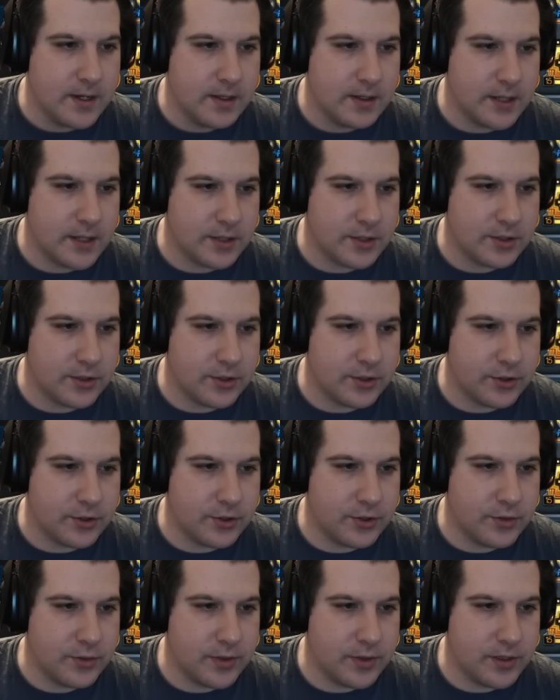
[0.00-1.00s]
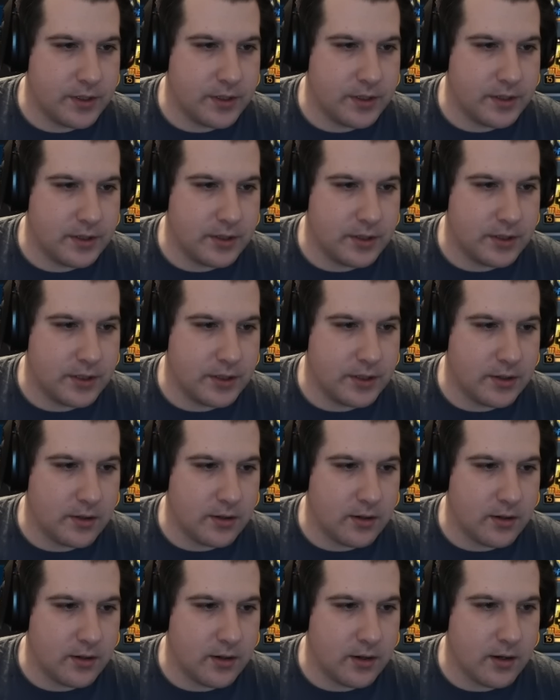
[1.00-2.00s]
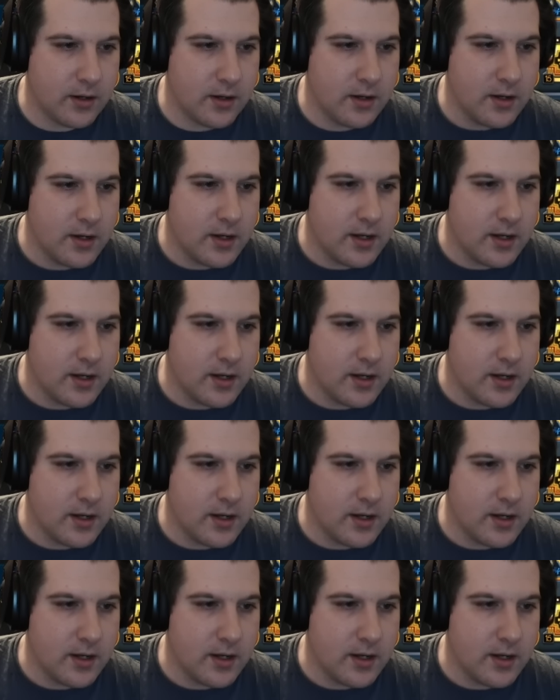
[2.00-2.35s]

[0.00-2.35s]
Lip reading: Dash on Chewie, DR,